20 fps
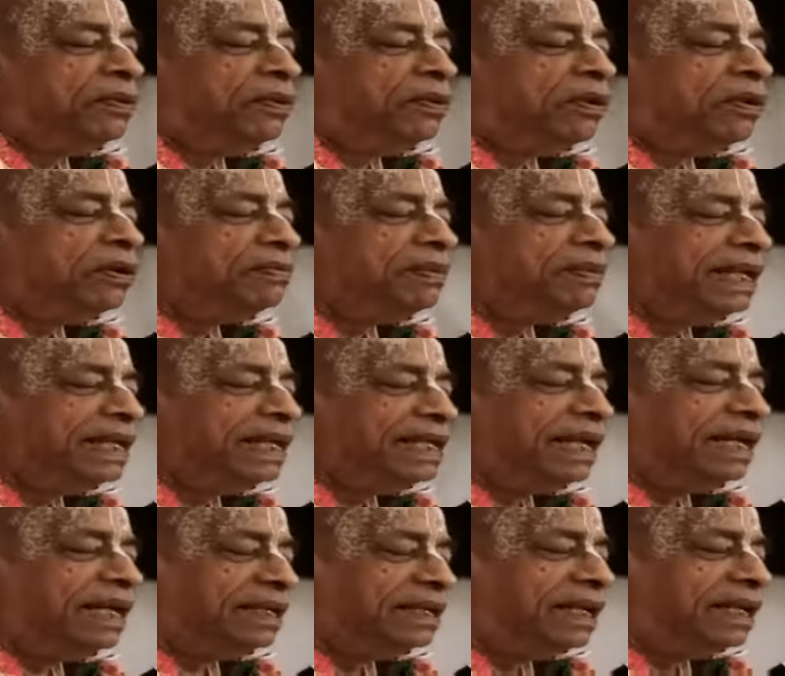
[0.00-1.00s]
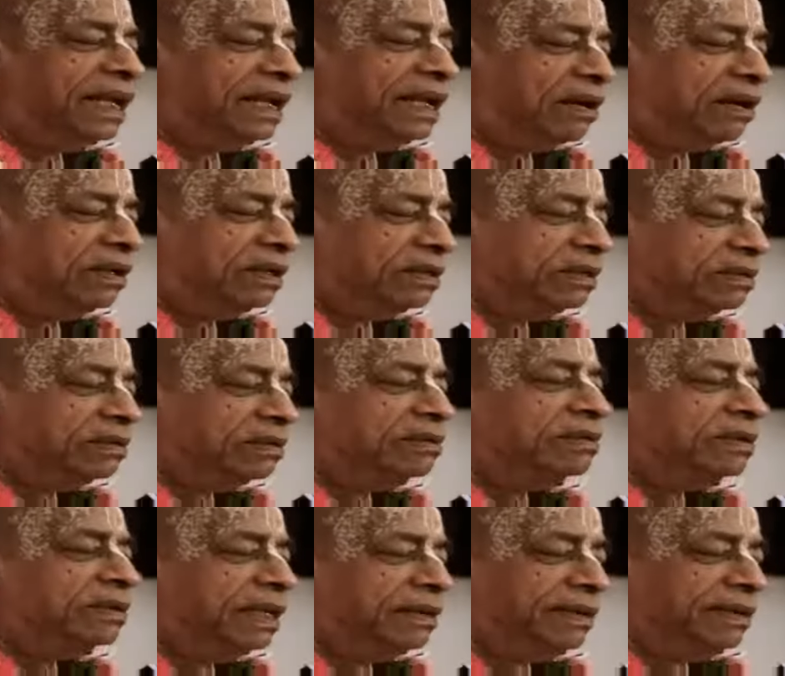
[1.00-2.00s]
Four million, according
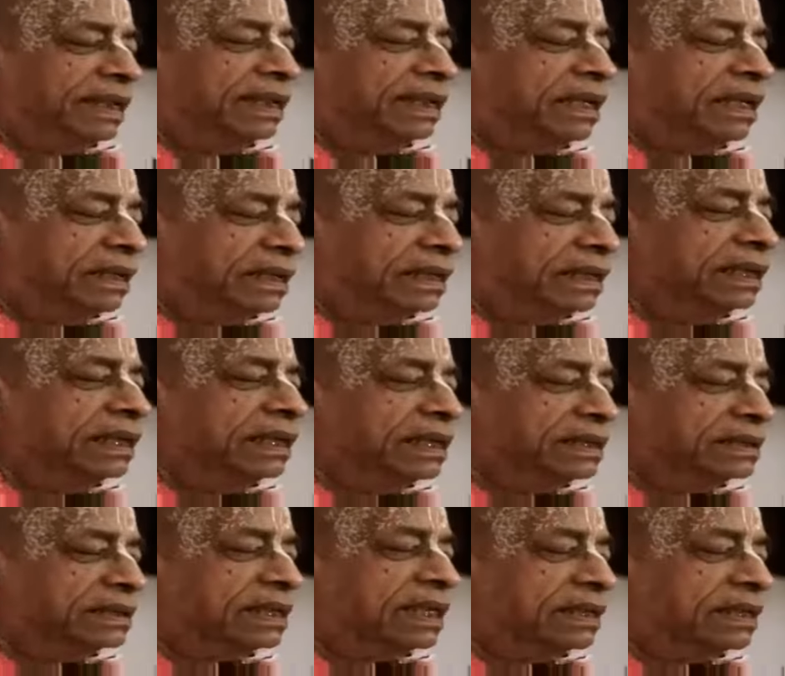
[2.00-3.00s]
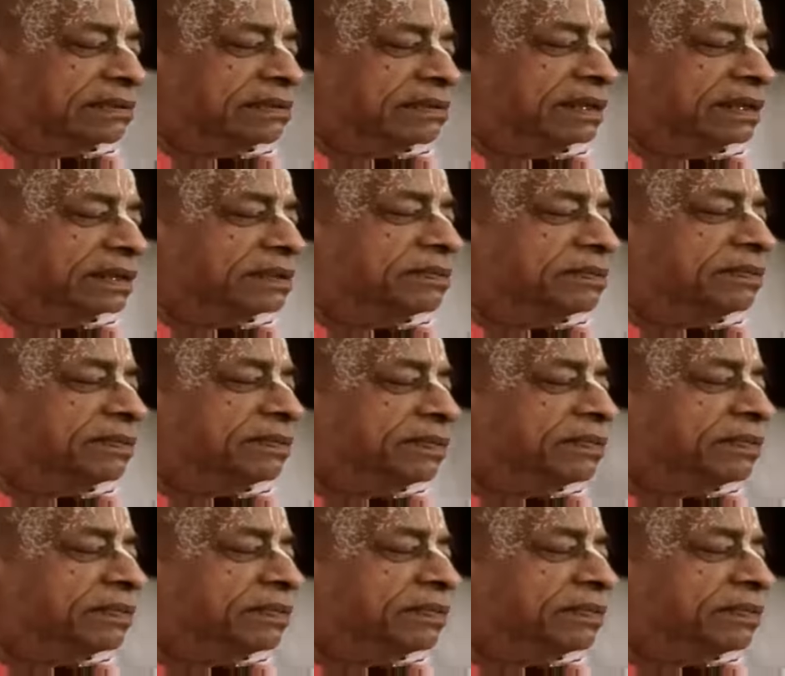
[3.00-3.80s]
to American and English calculator.